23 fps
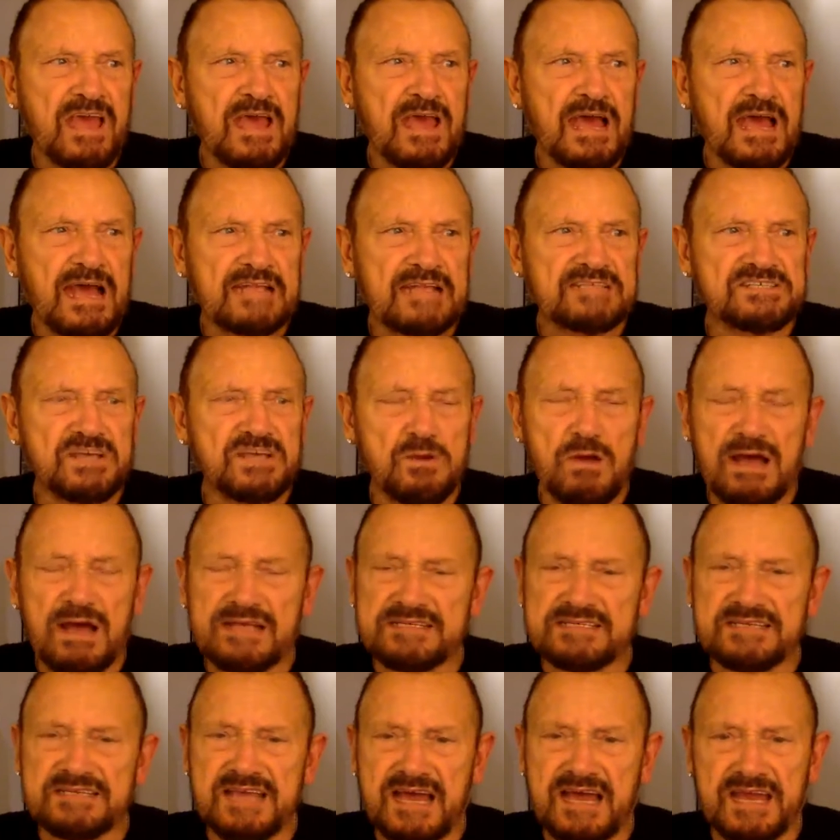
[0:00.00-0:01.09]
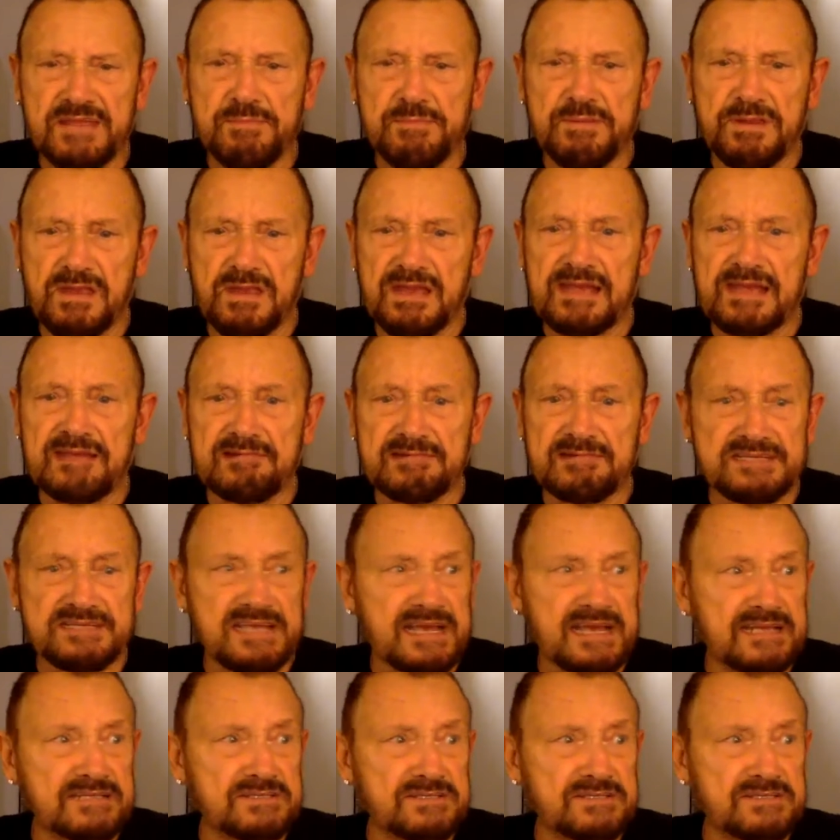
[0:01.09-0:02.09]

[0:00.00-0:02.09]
And so us Carabinieres had